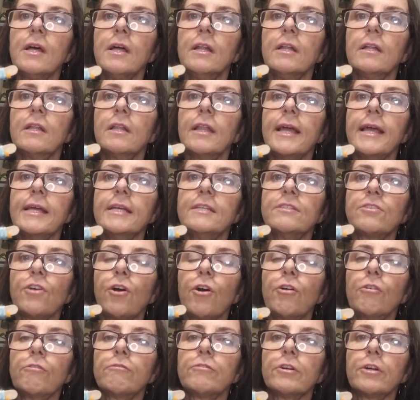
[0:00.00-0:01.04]
lays
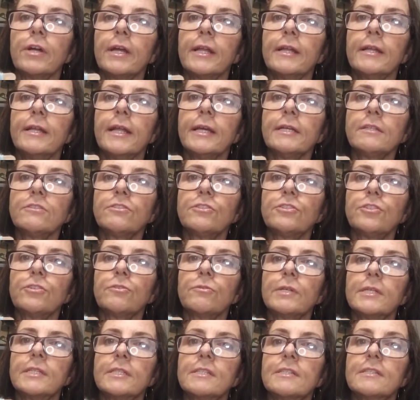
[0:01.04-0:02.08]
over and next to
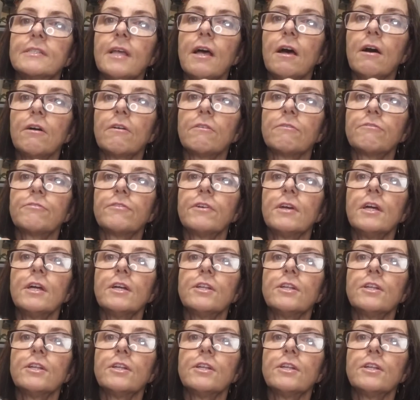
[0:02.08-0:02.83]
itself